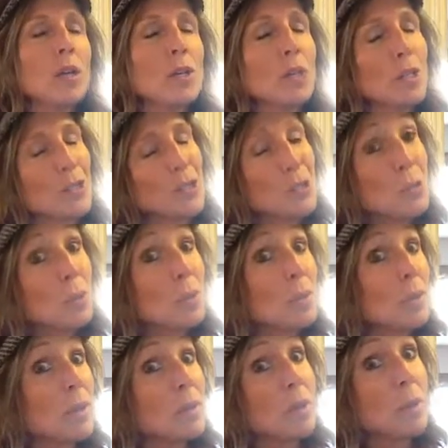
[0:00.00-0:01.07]

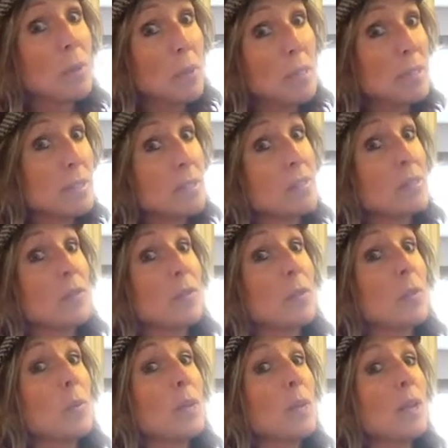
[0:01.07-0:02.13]
custodial apprentice, if
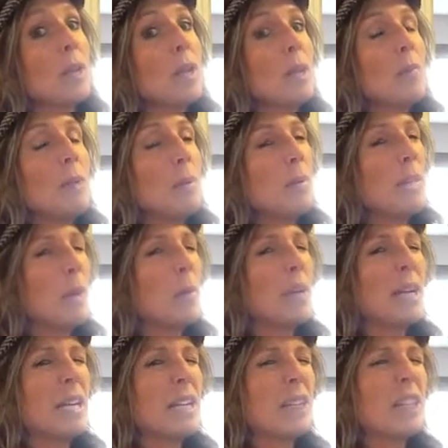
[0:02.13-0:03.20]
you will, maybe that will
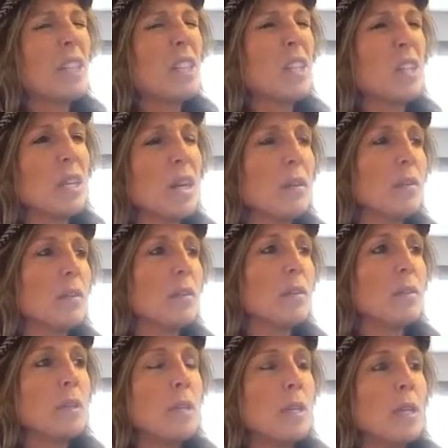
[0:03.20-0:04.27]
kind of get her out
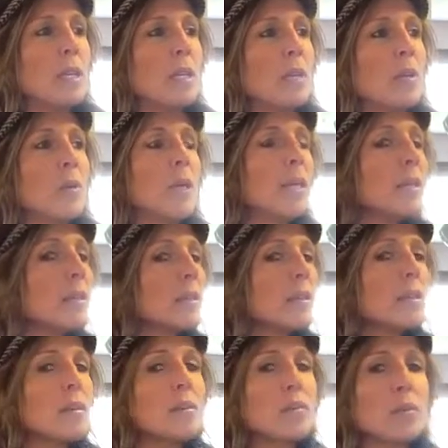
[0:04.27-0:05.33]
of, eating in
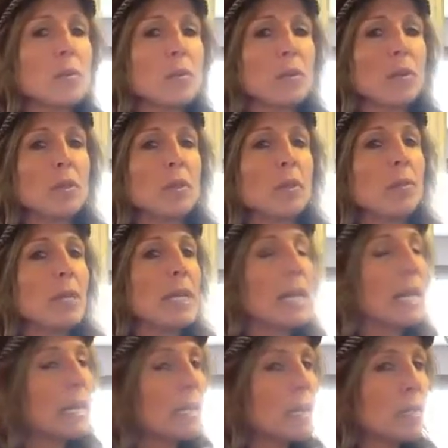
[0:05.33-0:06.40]
the lunchroom and
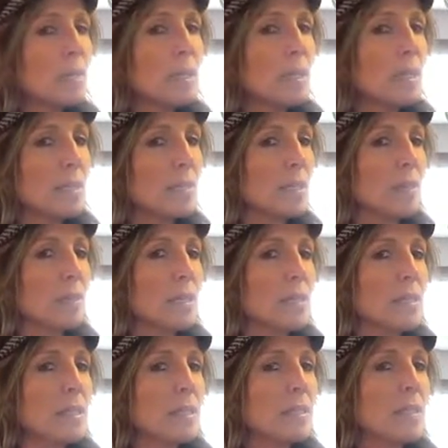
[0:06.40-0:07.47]
hanging out with the kids at
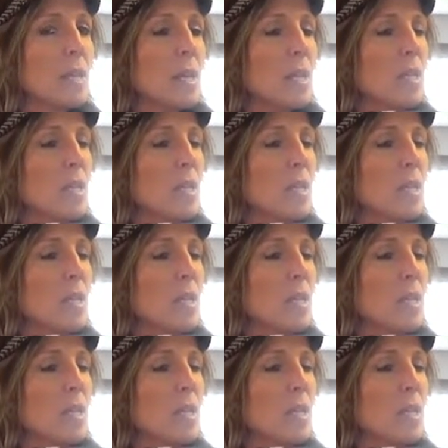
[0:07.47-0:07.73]
recess.